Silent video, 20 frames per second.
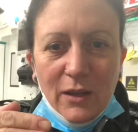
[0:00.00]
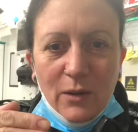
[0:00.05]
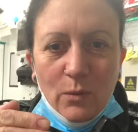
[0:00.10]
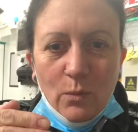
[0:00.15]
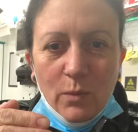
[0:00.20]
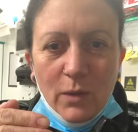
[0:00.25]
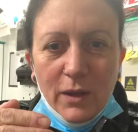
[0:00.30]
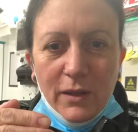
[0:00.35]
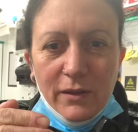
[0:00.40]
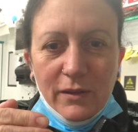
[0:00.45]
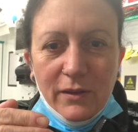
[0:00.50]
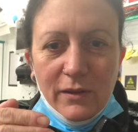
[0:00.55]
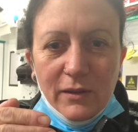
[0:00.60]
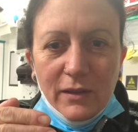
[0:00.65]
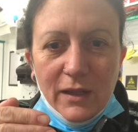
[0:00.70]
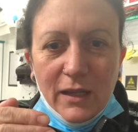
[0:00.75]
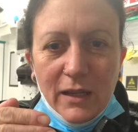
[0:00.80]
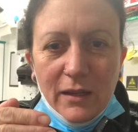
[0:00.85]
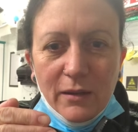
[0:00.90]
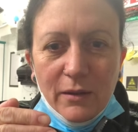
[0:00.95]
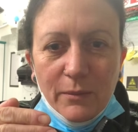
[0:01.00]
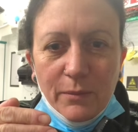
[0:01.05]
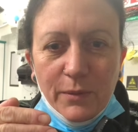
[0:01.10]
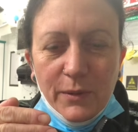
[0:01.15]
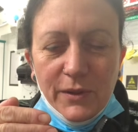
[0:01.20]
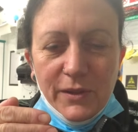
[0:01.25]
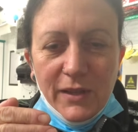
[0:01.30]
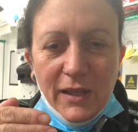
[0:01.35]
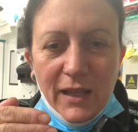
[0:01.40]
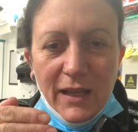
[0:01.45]
one then
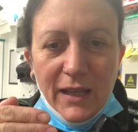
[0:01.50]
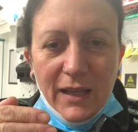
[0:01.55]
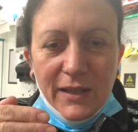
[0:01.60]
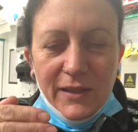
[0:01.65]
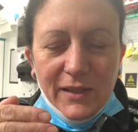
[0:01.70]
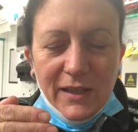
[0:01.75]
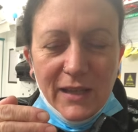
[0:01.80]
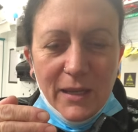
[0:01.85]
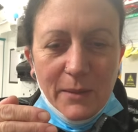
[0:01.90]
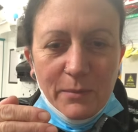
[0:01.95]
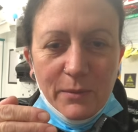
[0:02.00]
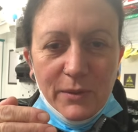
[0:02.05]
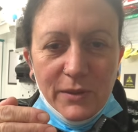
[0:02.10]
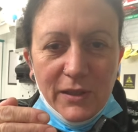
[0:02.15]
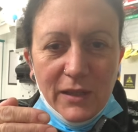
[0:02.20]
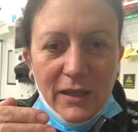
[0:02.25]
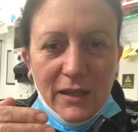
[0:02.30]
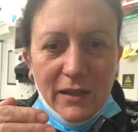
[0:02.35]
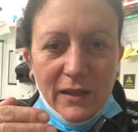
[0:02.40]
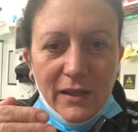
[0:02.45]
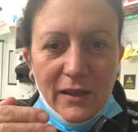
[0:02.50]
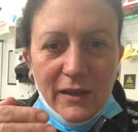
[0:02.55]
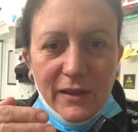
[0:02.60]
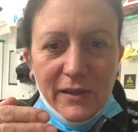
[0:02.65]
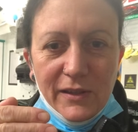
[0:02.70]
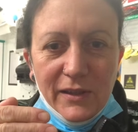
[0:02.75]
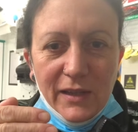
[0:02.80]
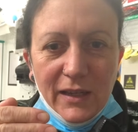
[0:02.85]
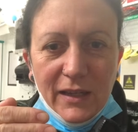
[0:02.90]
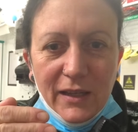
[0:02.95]
has air put in, then the
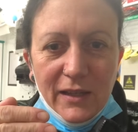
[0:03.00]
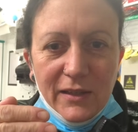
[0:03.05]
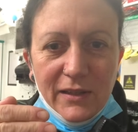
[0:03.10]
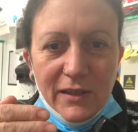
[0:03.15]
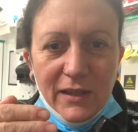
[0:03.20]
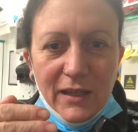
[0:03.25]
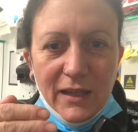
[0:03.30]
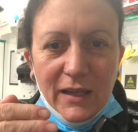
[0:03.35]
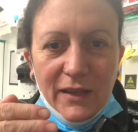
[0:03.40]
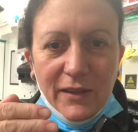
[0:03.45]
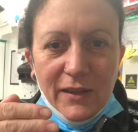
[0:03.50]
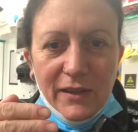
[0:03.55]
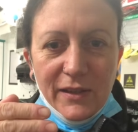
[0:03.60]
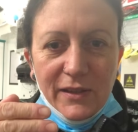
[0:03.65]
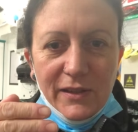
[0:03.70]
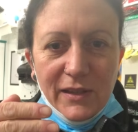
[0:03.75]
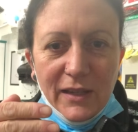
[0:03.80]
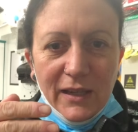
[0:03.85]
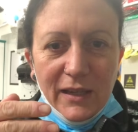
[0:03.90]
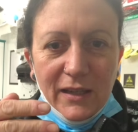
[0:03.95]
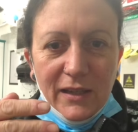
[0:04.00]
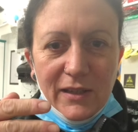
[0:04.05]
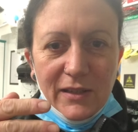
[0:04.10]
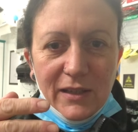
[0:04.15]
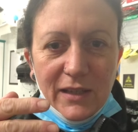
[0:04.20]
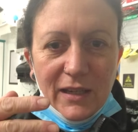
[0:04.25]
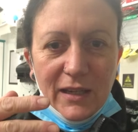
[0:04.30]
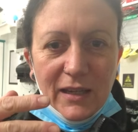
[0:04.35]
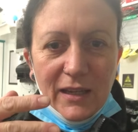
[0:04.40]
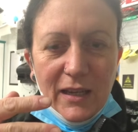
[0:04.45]
second air, then the second
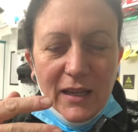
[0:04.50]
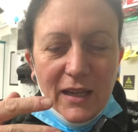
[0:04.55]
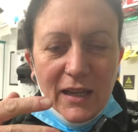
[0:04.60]
air,